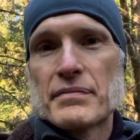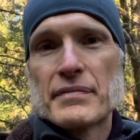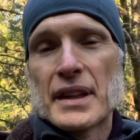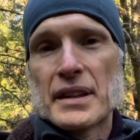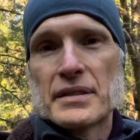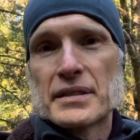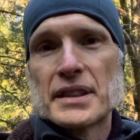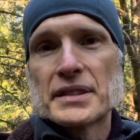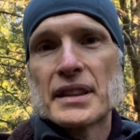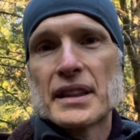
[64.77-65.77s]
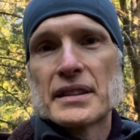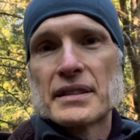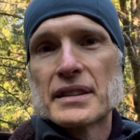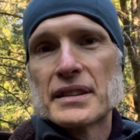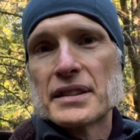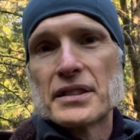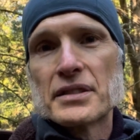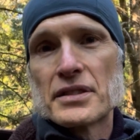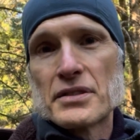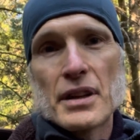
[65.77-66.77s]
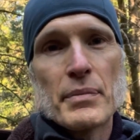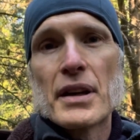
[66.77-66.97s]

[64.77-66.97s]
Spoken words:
and discontinued the trip.